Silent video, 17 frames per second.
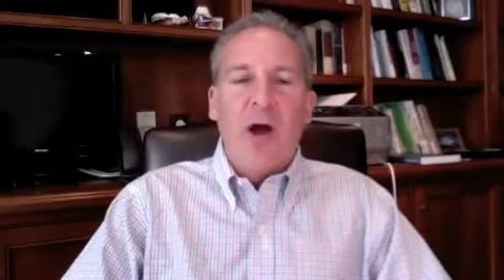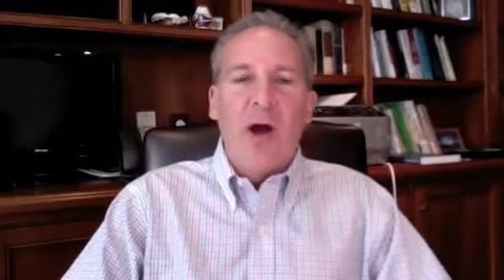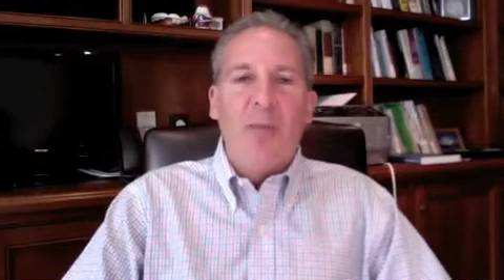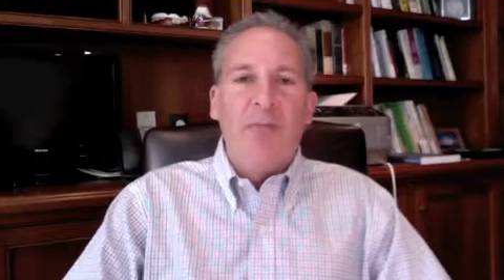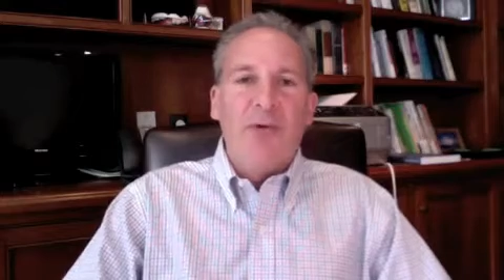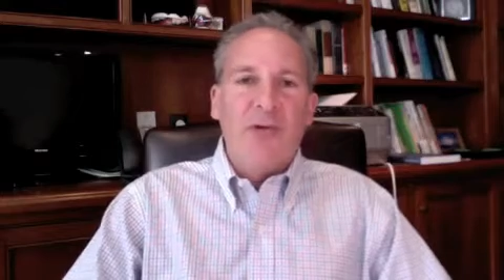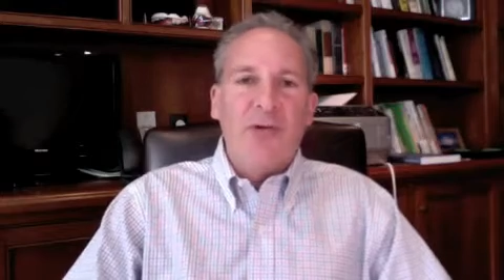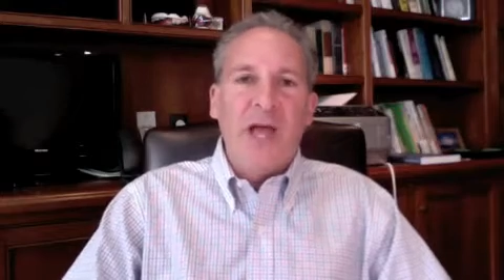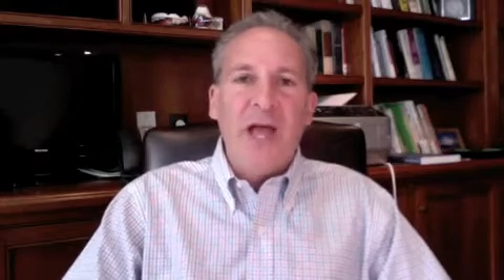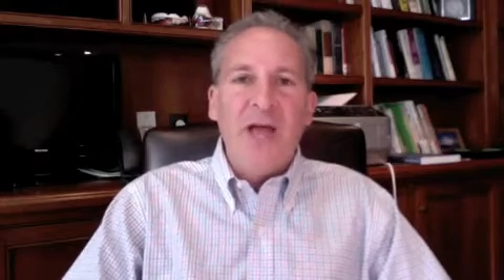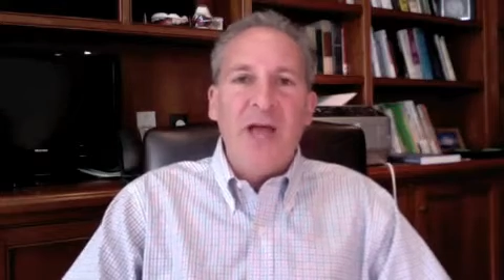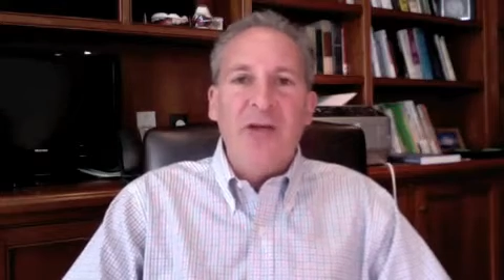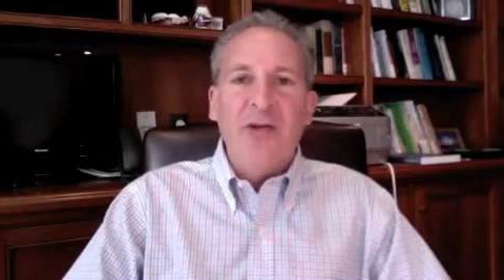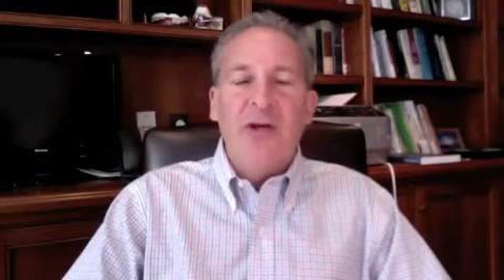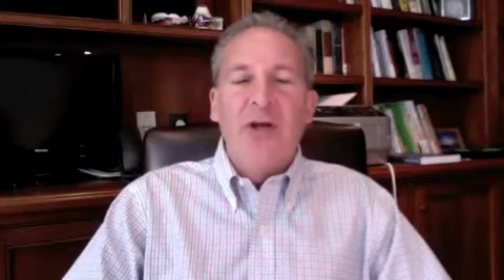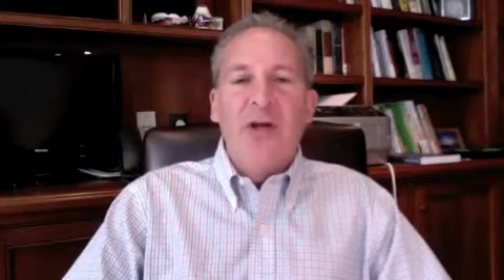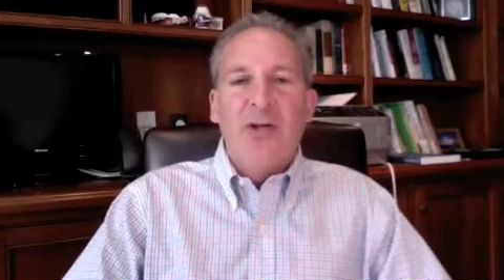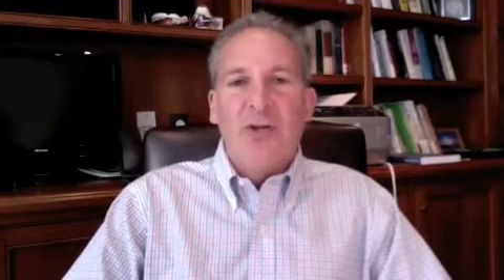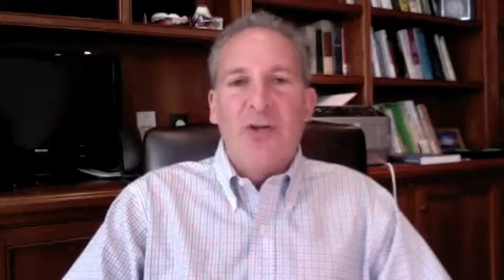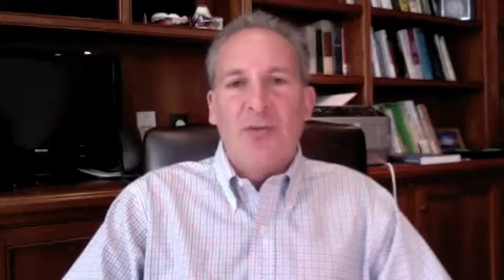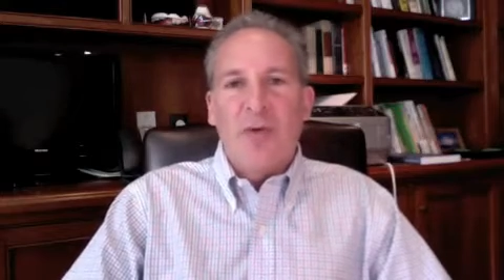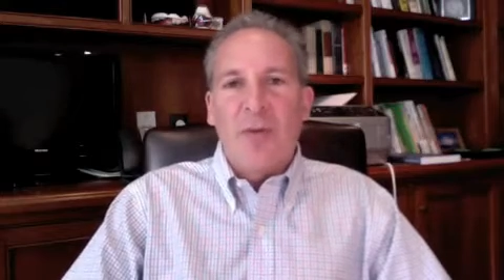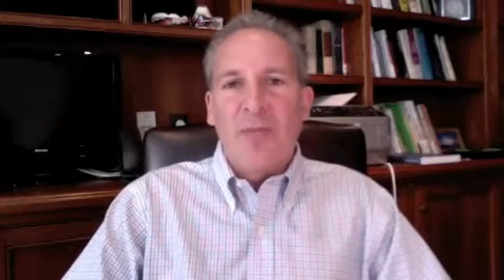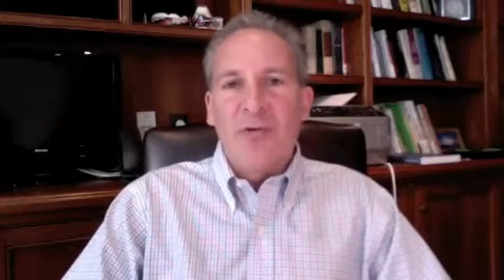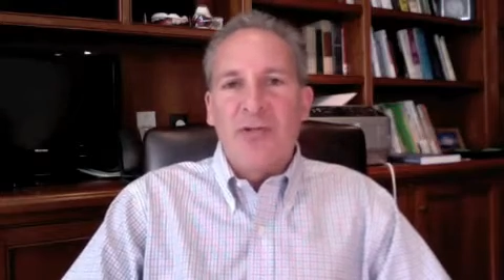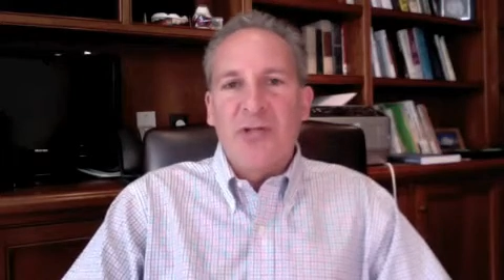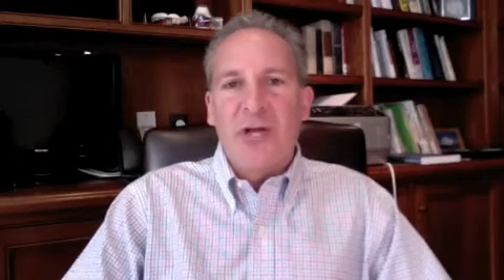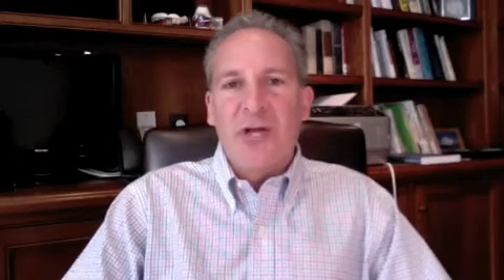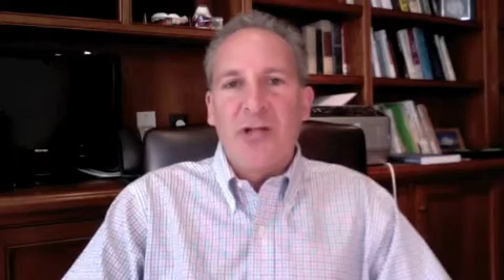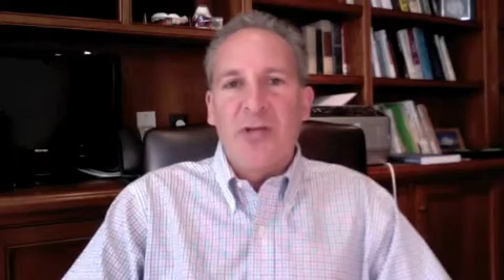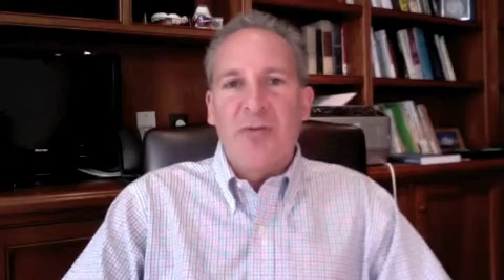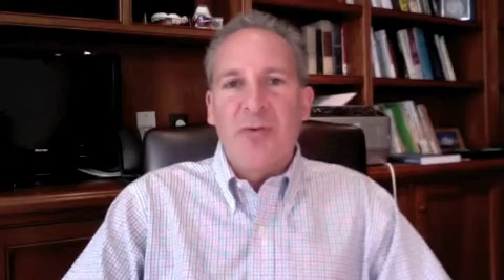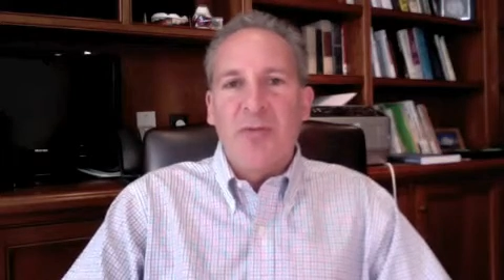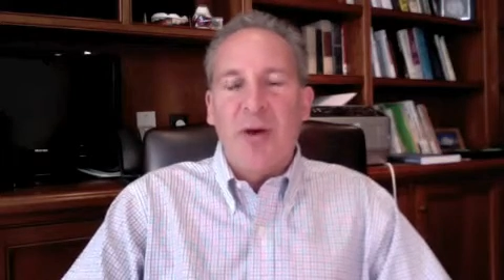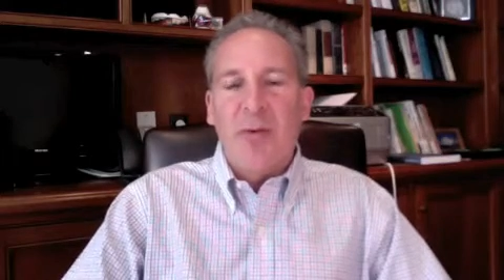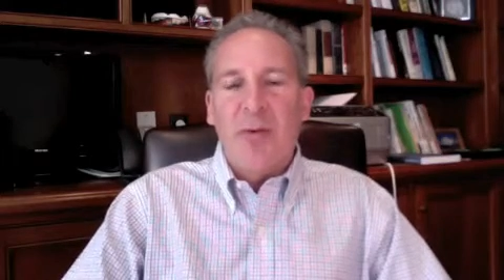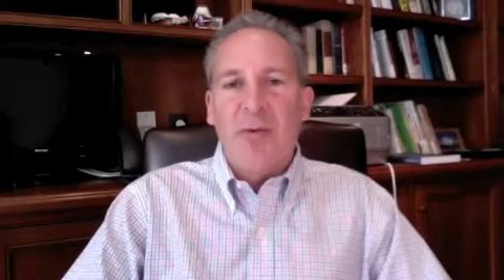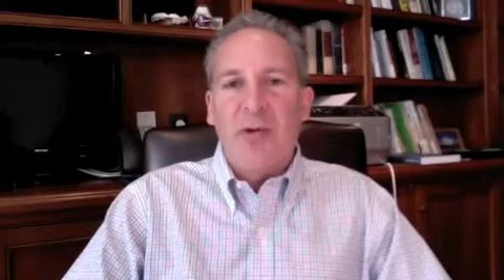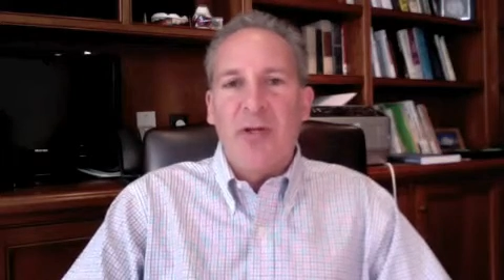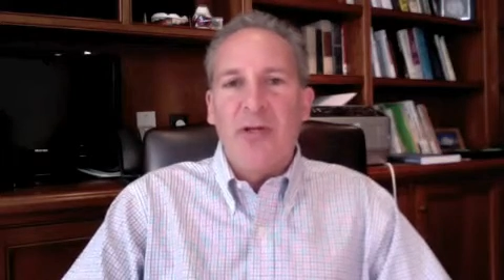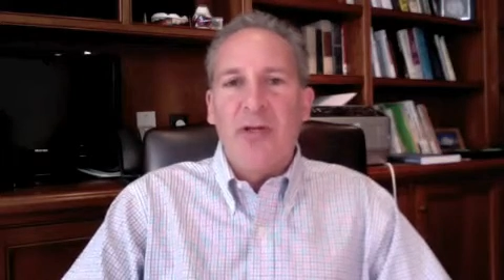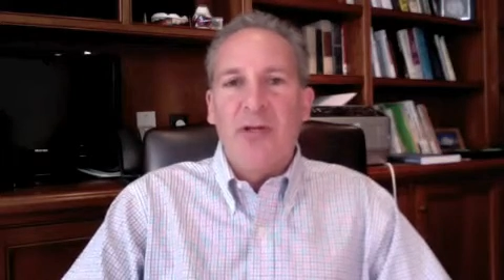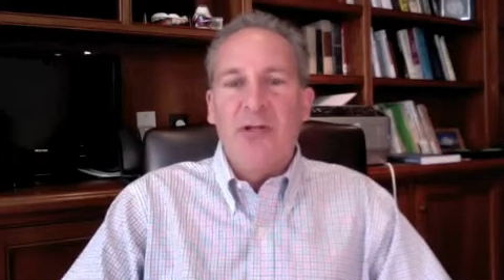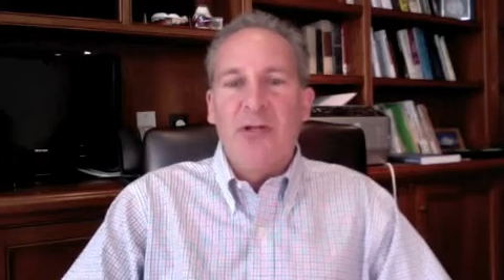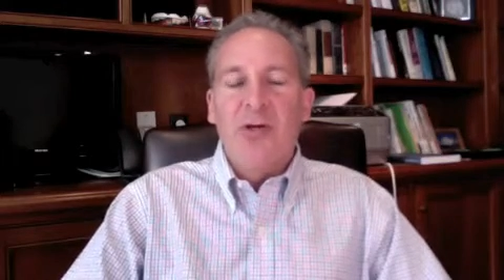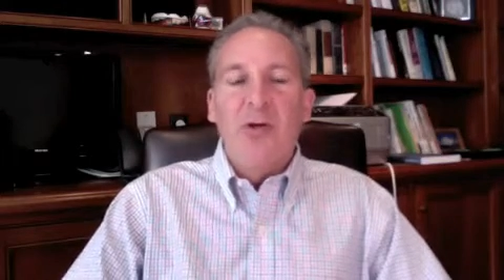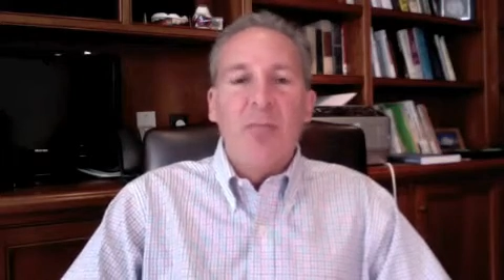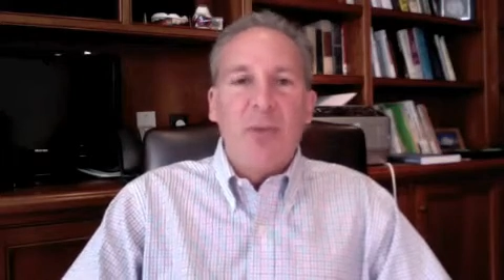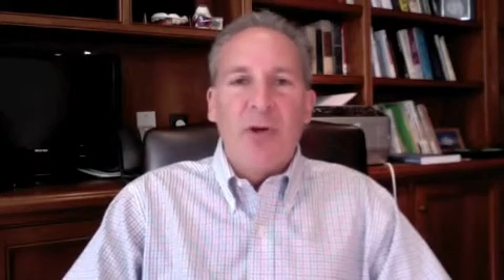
pretend to represent the Republicans,